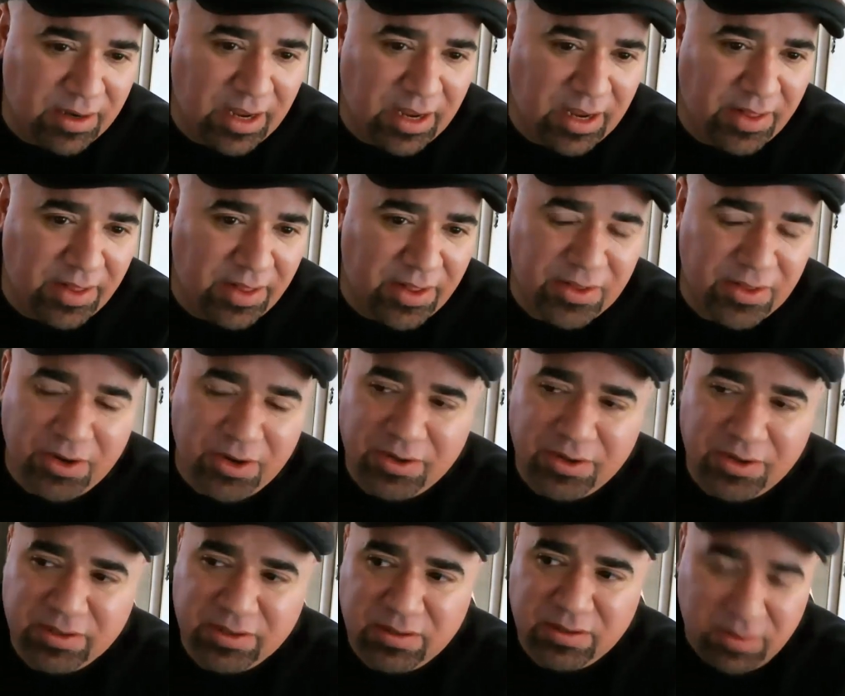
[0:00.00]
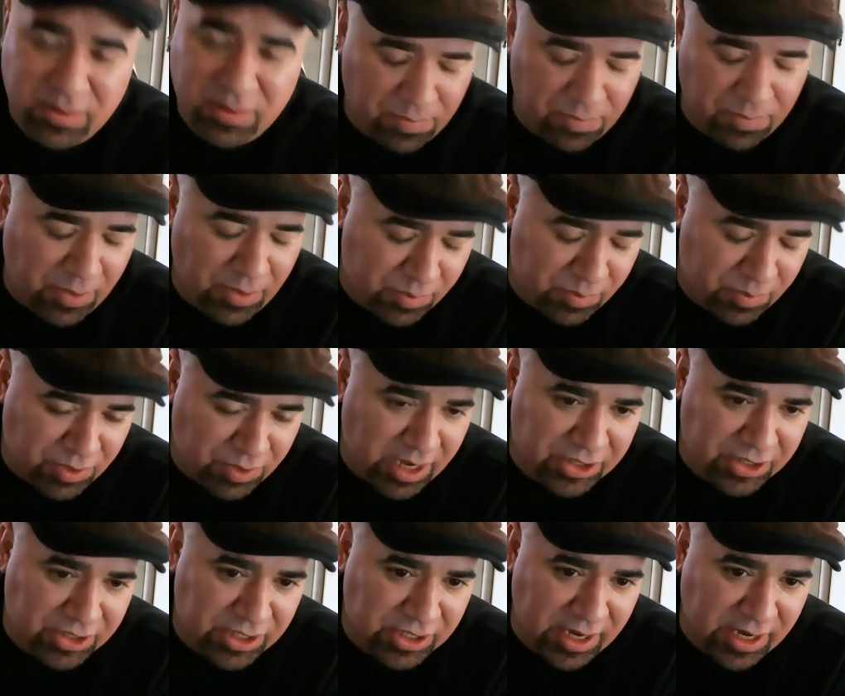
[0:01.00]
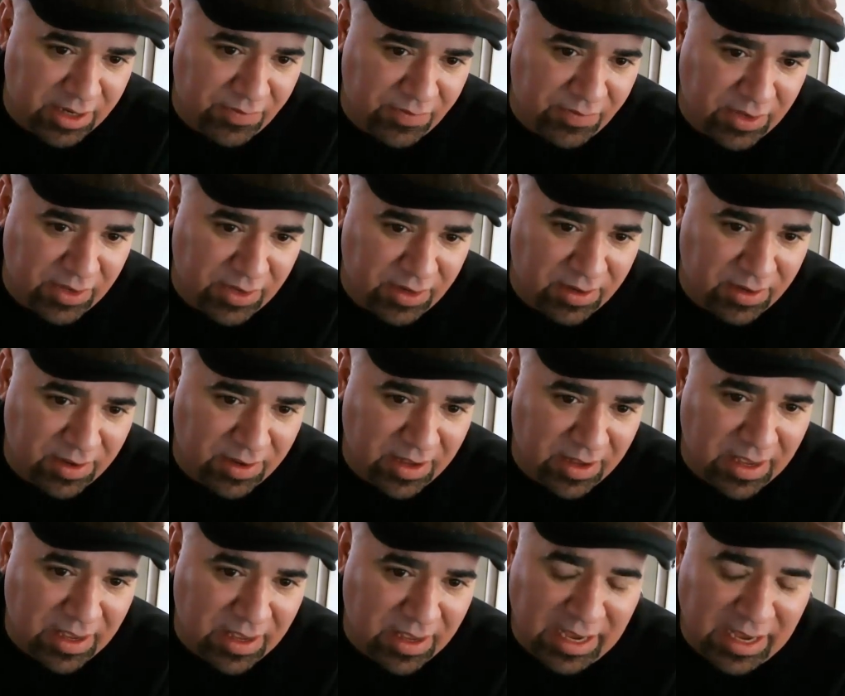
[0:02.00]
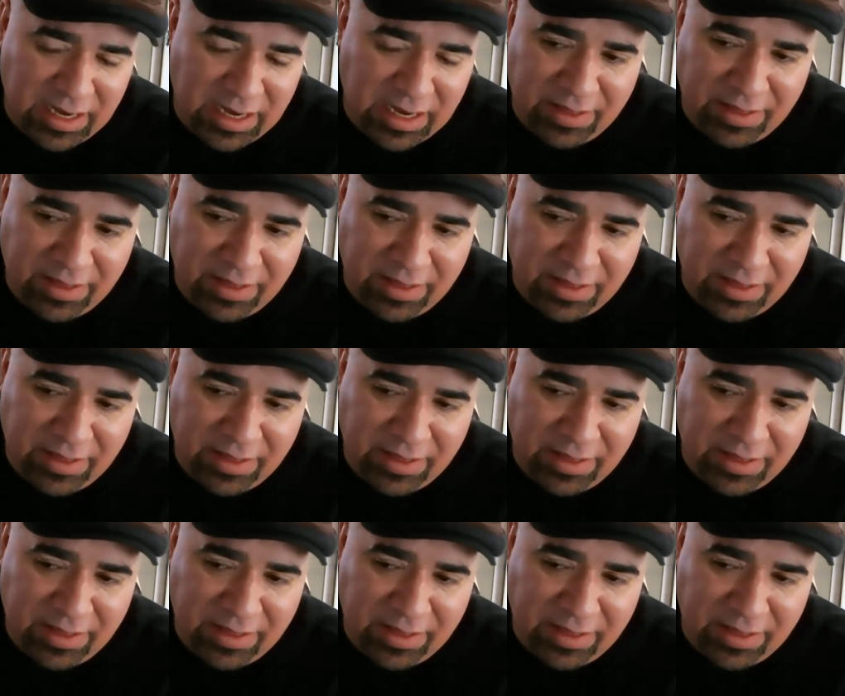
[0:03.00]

and then there's the post-production end of it. And I